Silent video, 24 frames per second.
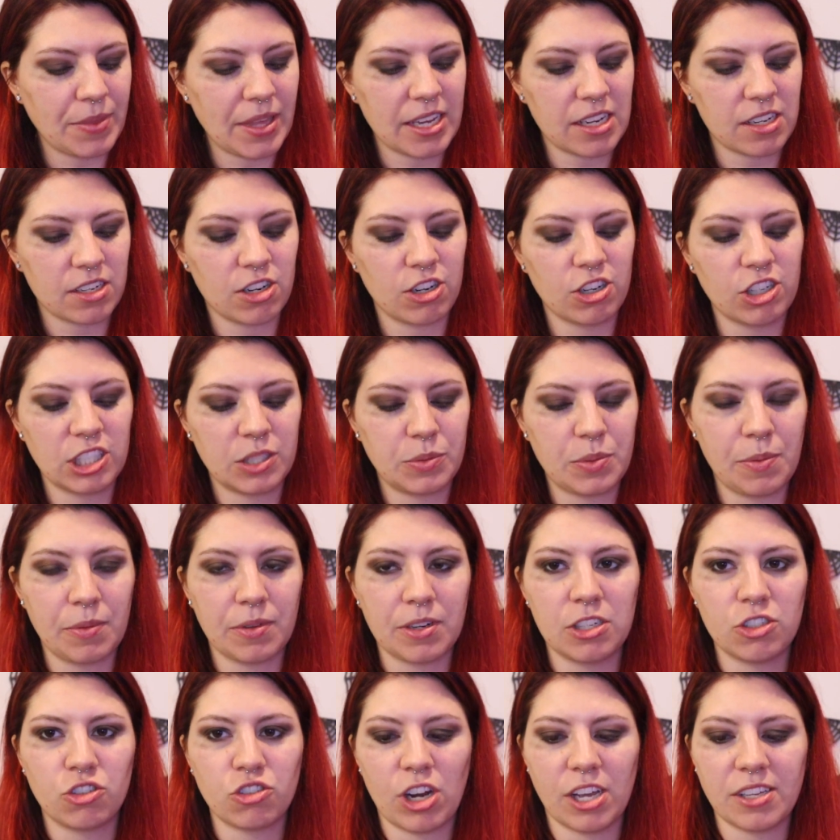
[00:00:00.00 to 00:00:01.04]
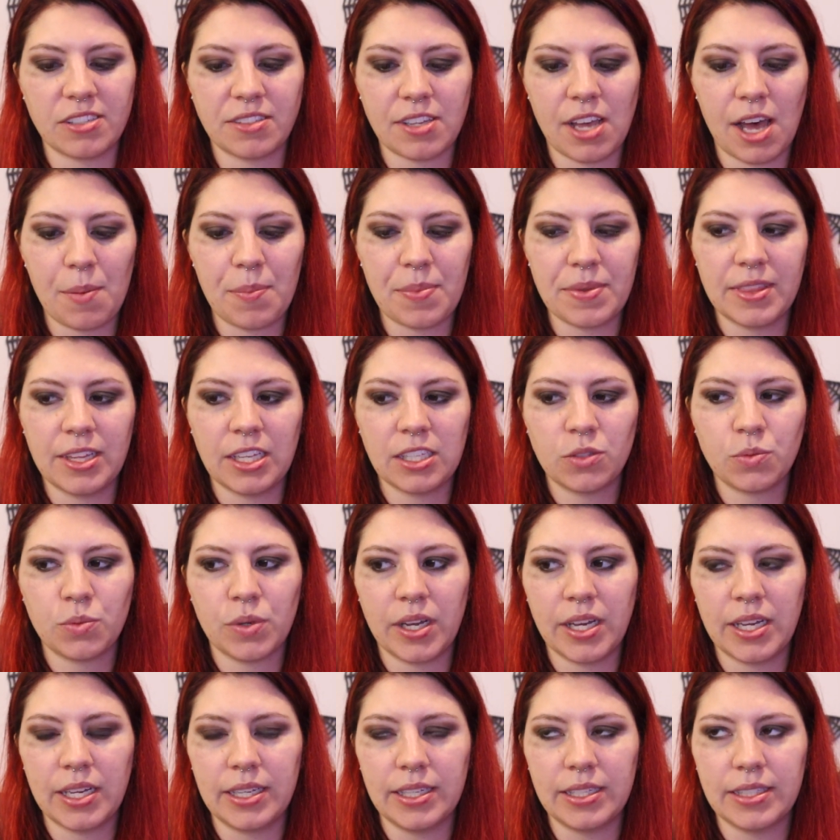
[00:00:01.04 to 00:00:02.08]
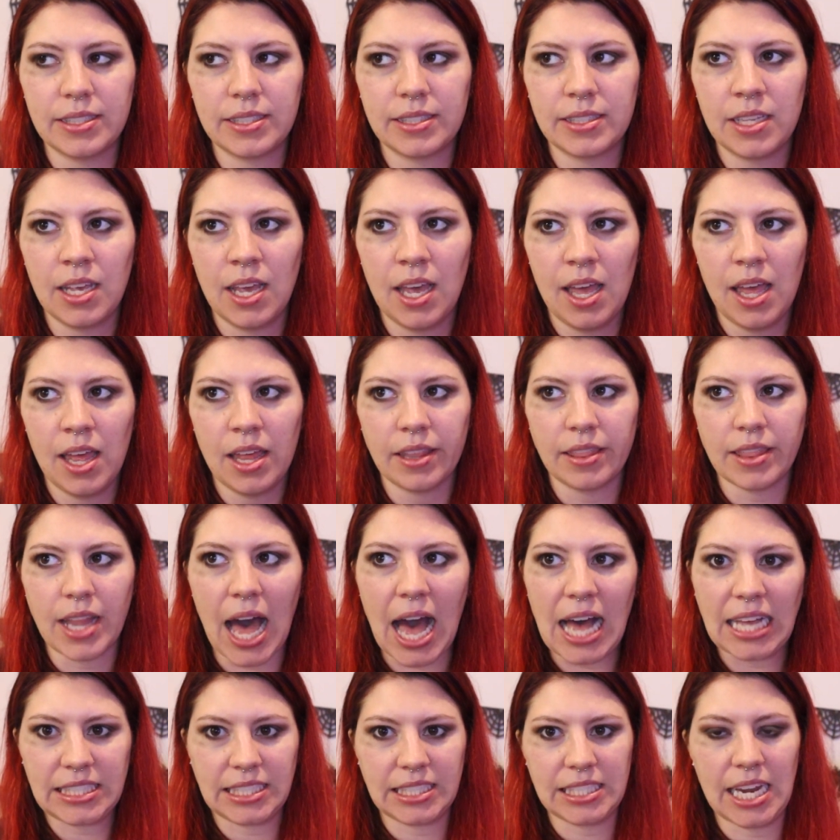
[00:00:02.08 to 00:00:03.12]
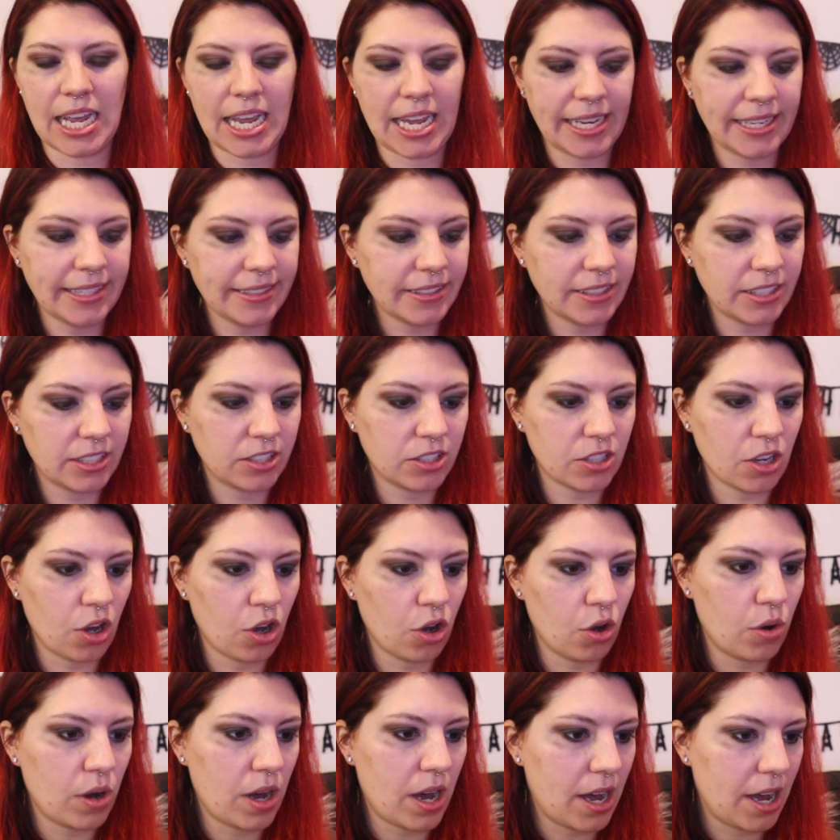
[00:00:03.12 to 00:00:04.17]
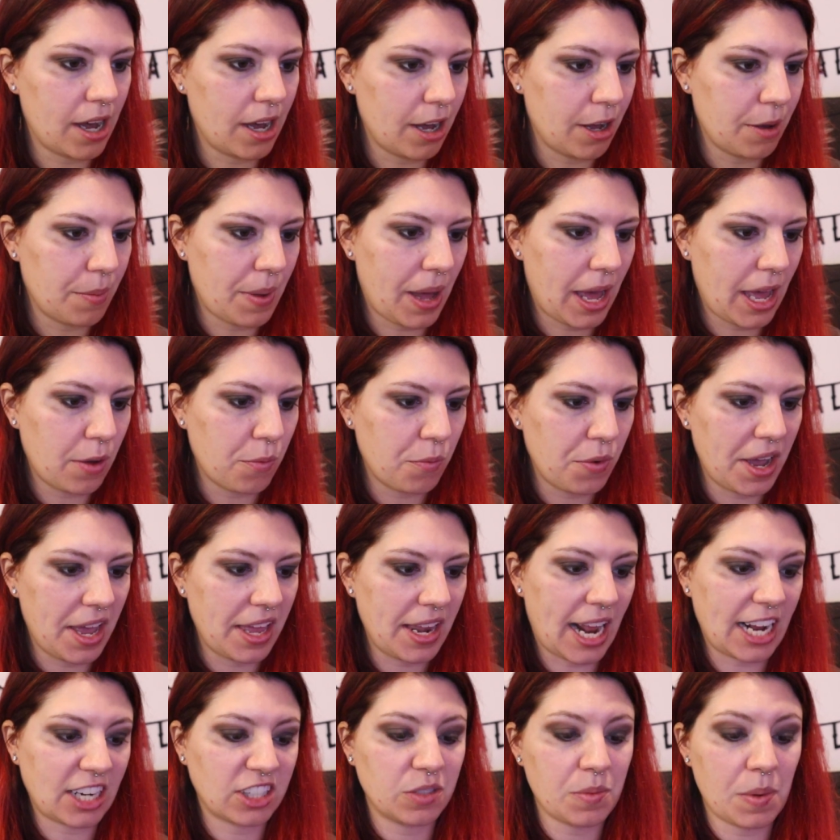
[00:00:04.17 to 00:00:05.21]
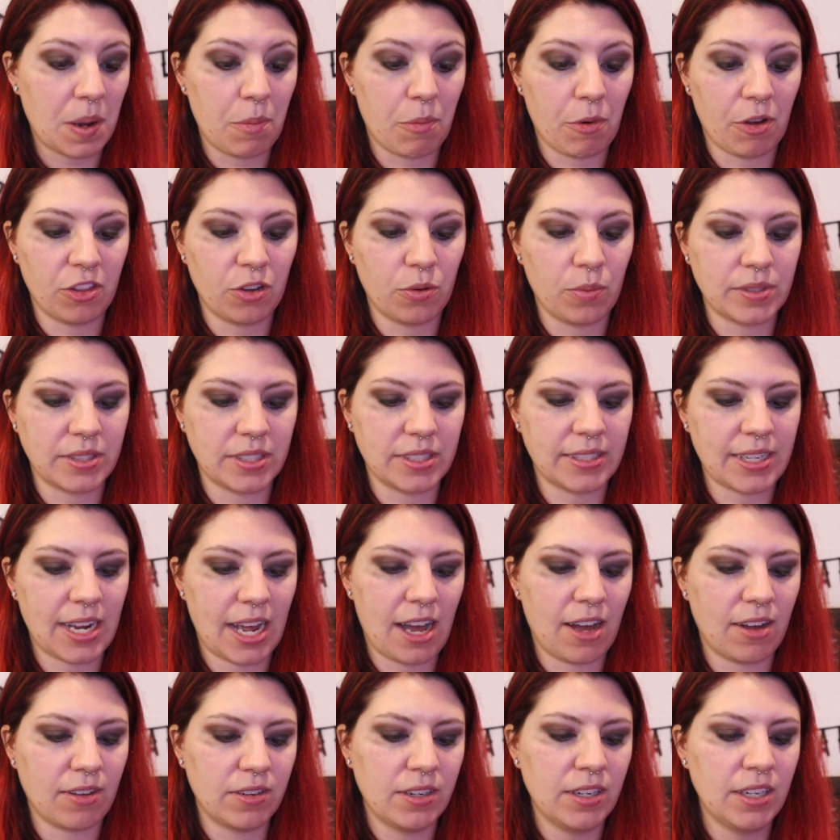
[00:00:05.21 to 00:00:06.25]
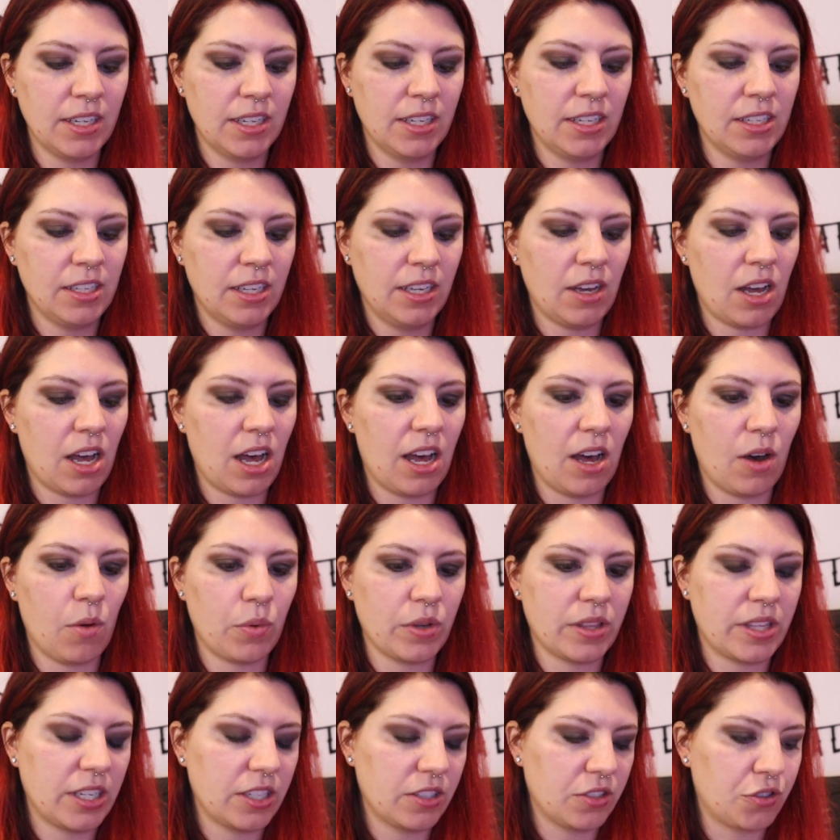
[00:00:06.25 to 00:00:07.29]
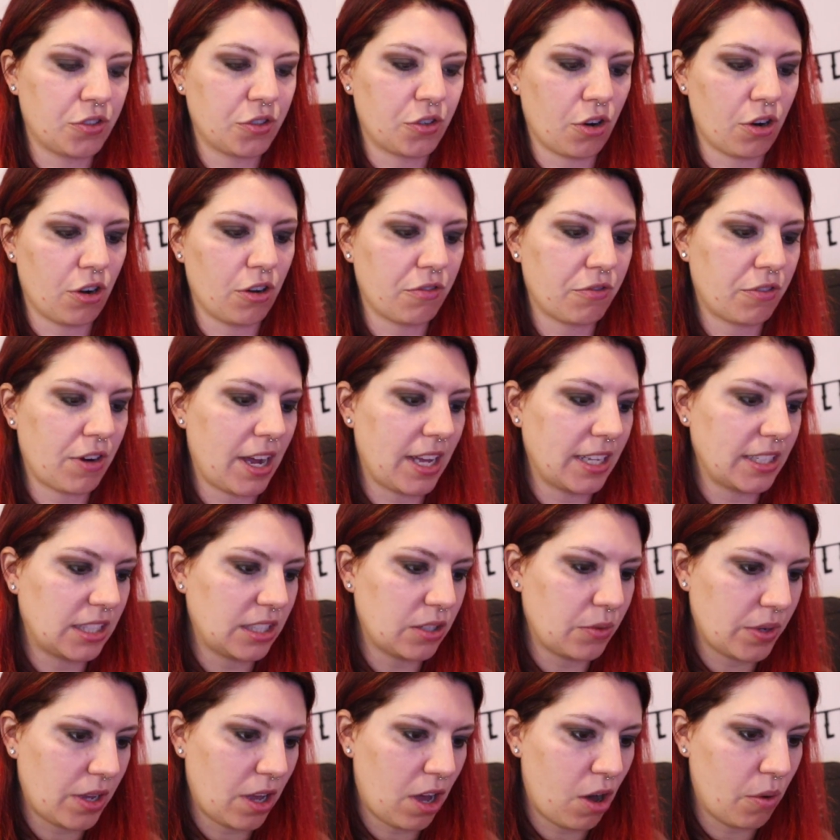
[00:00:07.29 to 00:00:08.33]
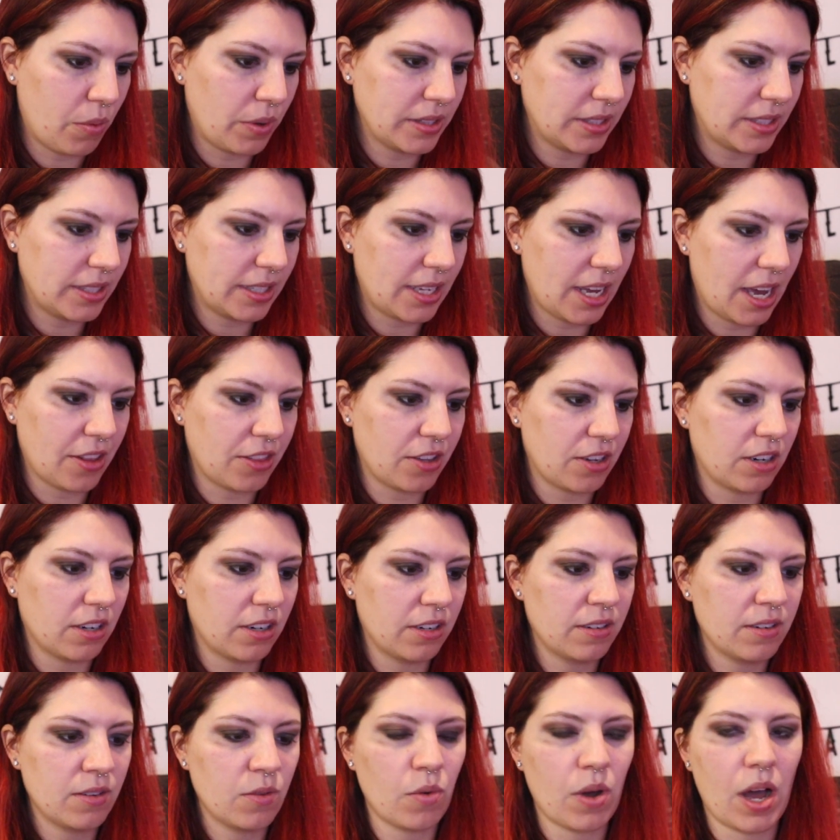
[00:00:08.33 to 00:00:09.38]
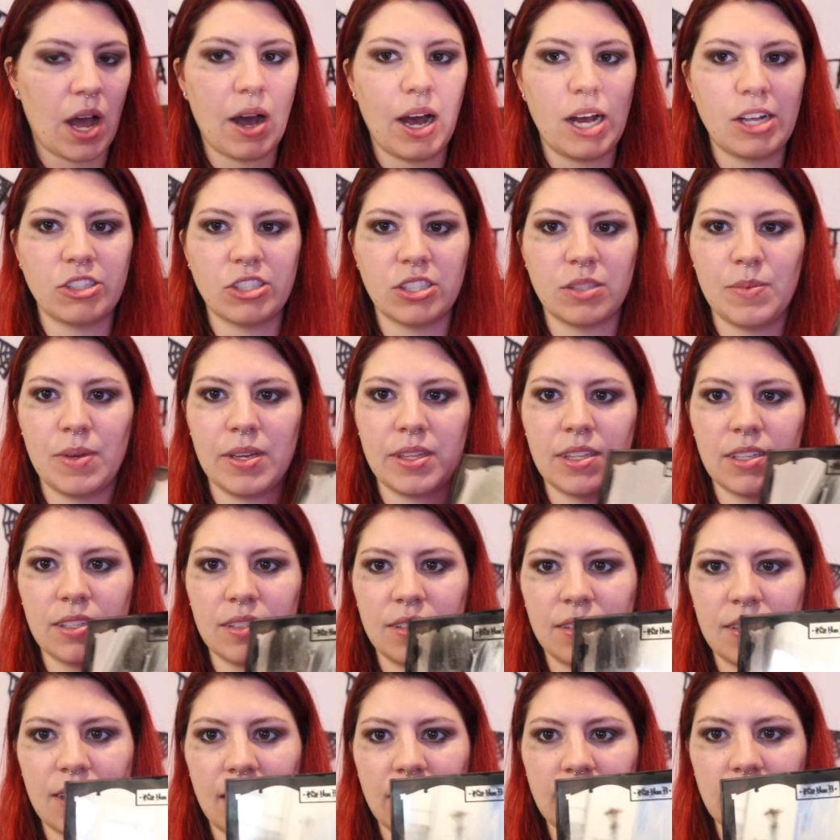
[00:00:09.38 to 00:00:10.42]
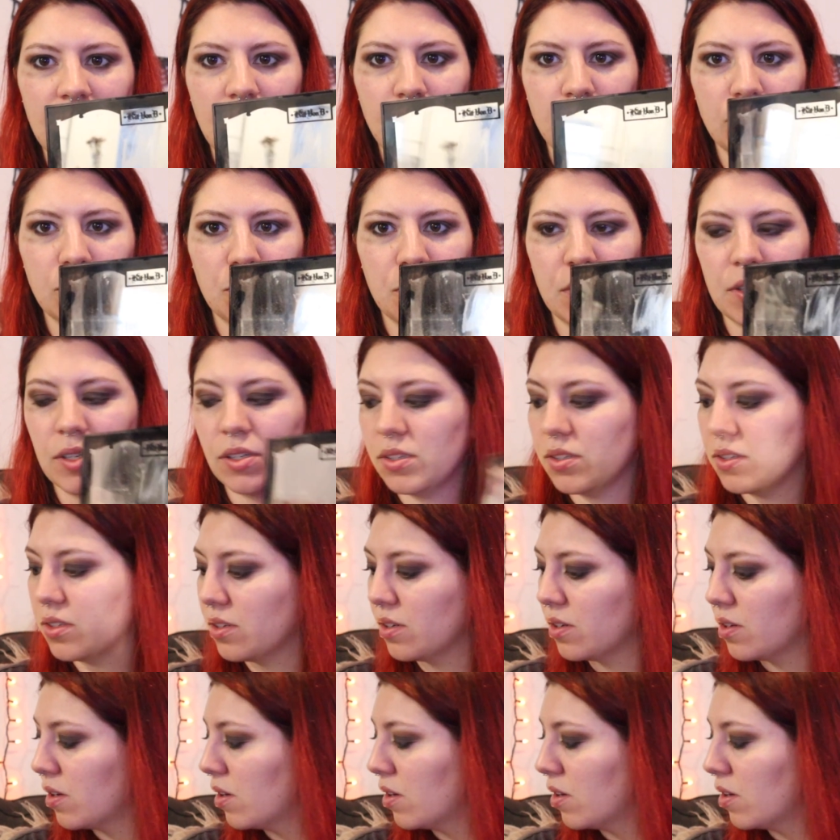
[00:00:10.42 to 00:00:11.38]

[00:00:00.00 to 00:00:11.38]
they encourage people to dress up, and this was last night. So I went, actually my brother was in town with his girlfriend, so we all went together. Wow, I just made this 10 times worse.